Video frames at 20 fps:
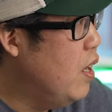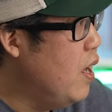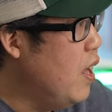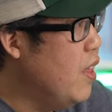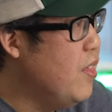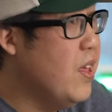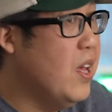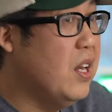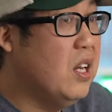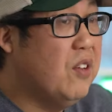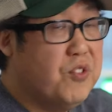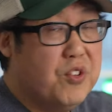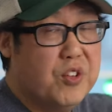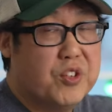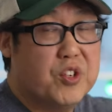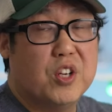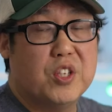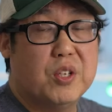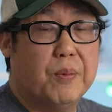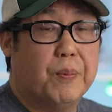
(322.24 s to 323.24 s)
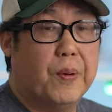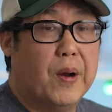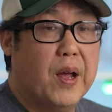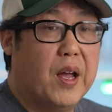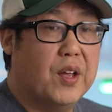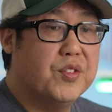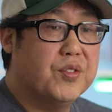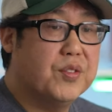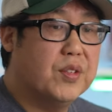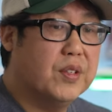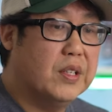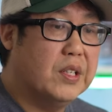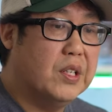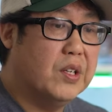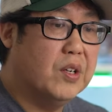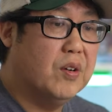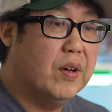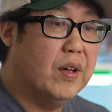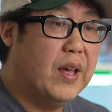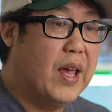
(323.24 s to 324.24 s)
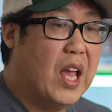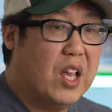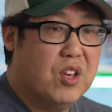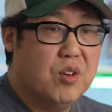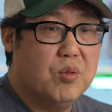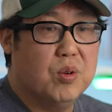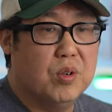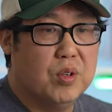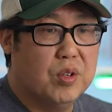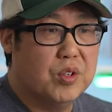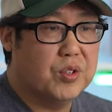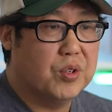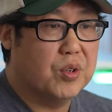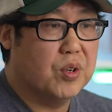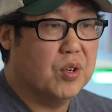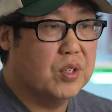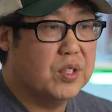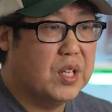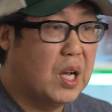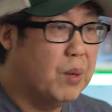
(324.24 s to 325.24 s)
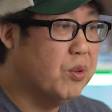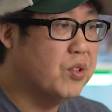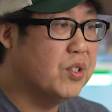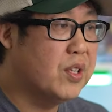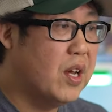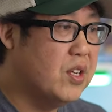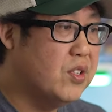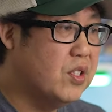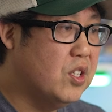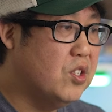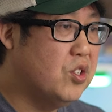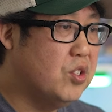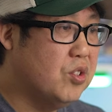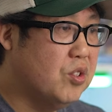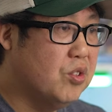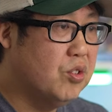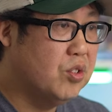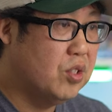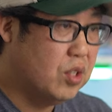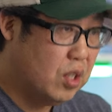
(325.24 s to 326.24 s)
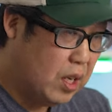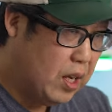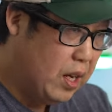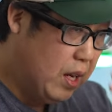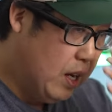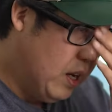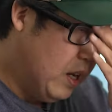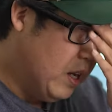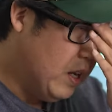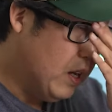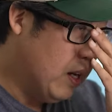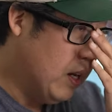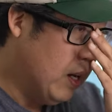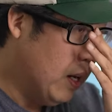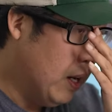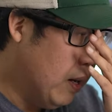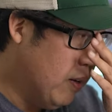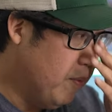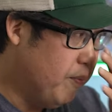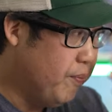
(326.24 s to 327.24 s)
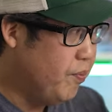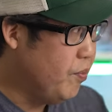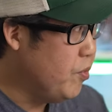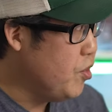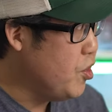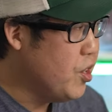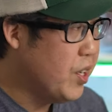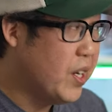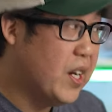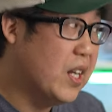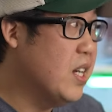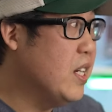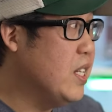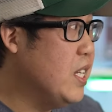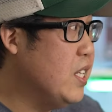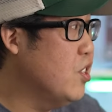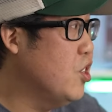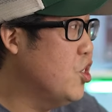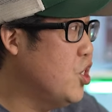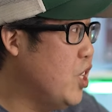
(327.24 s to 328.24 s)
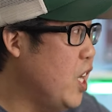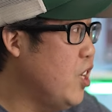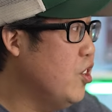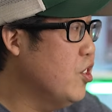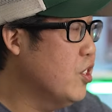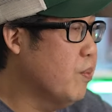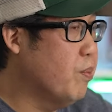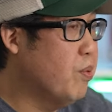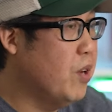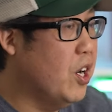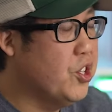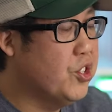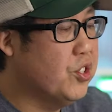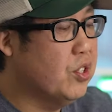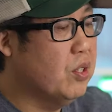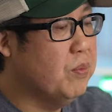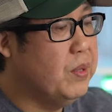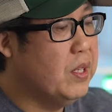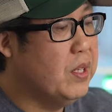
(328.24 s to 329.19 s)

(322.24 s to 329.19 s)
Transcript: And then if you start to press, annuals or double-size issues, you're gonna need to change the pressure,